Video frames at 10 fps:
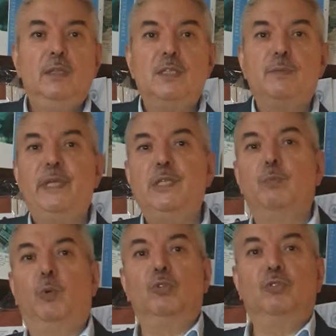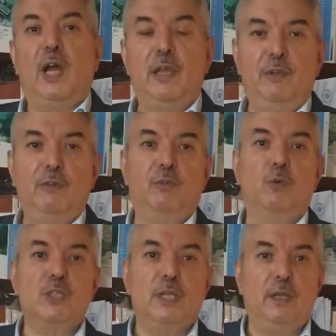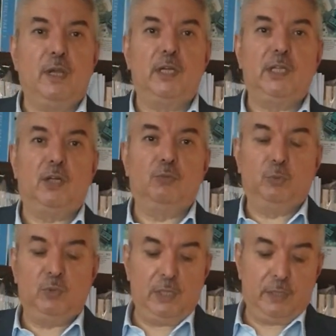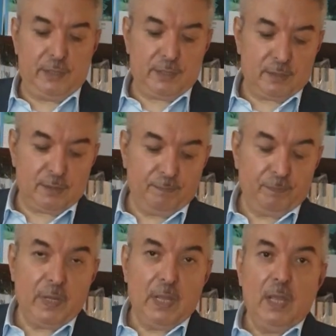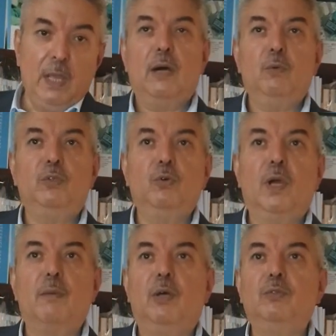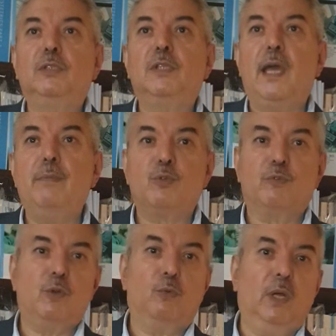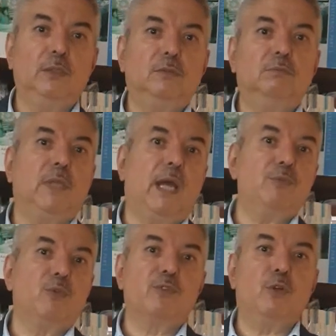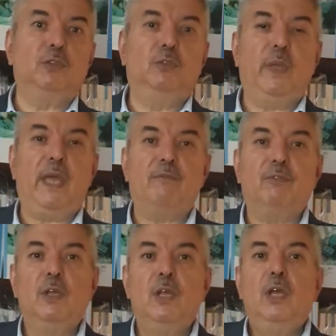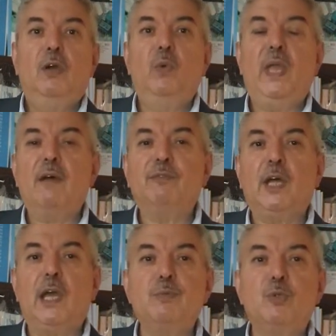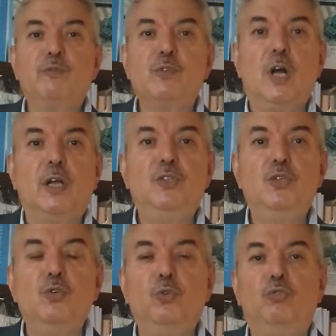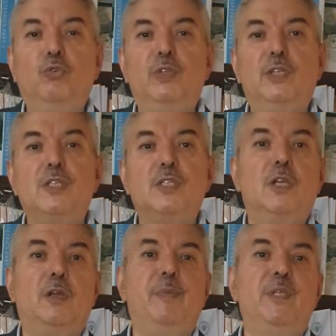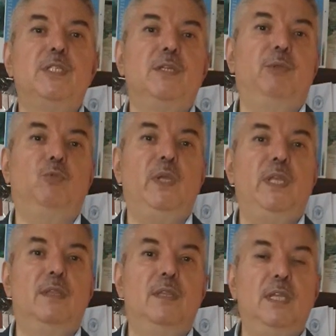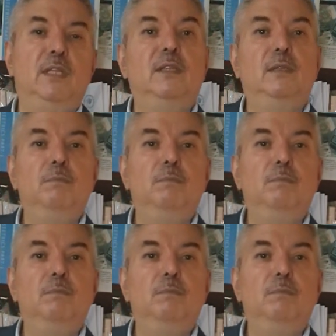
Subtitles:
this means more driving force and the cardiac output increases. Now we talk about the types of shock. What types of shock do we have? We have types of shock due to the discrepancy between the